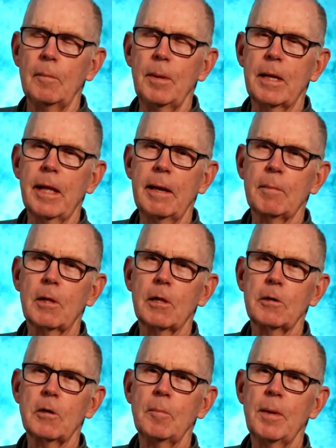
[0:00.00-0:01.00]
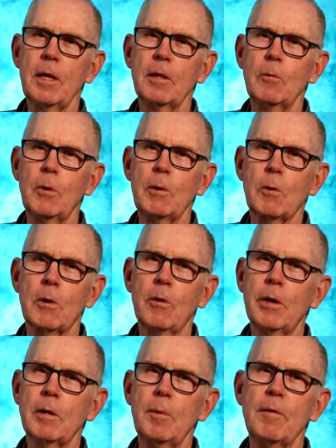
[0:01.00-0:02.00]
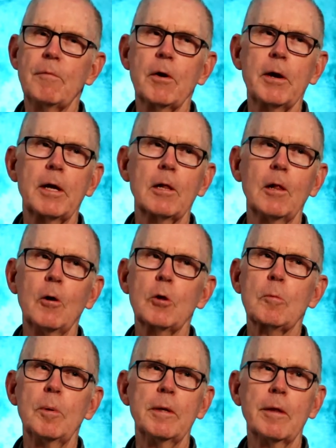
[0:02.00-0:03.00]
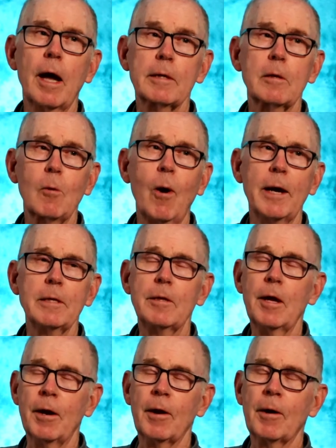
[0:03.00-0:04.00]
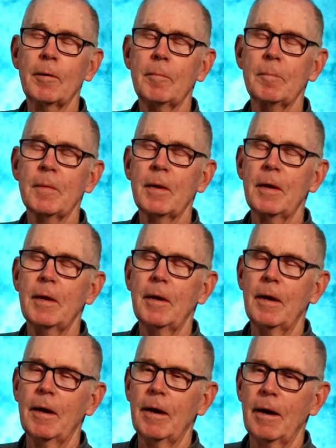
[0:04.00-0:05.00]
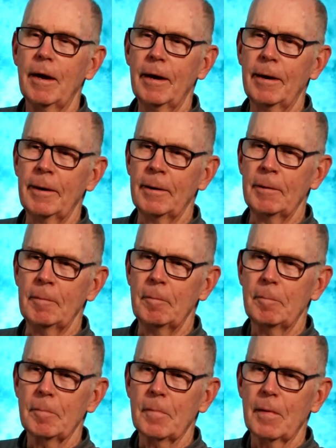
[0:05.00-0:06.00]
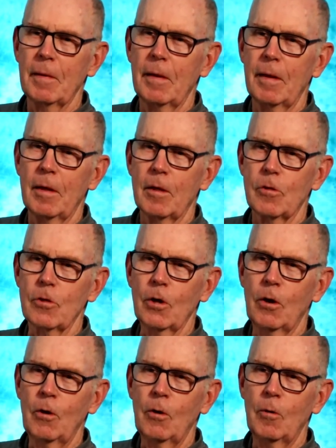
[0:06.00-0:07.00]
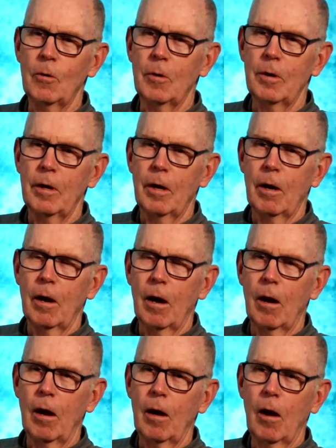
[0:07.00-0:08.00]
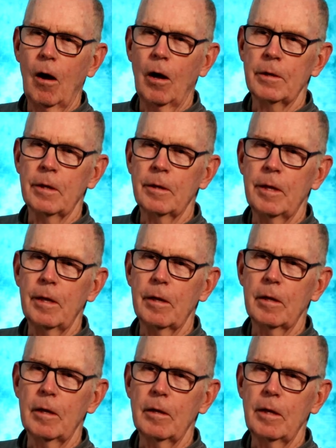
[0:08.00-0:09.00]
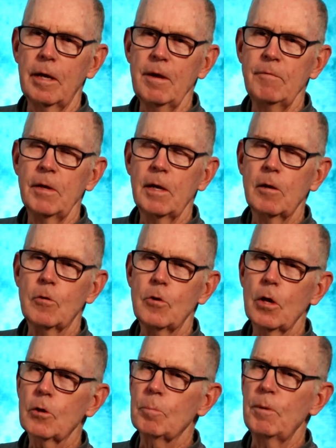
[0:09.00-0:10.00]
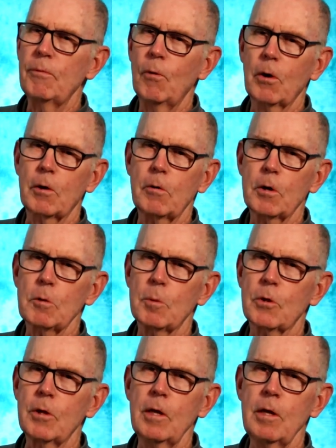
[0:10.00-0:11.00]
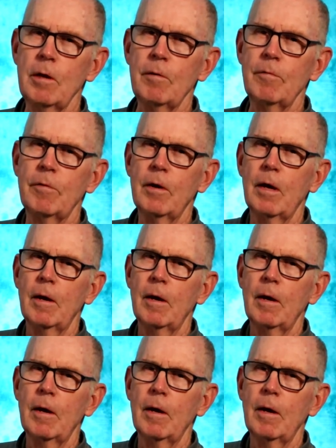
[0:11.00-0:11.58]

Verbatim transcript: it became clear to me that we were going to be very close, but not quite there. Uh, so, on an evening just before Christmas Eve,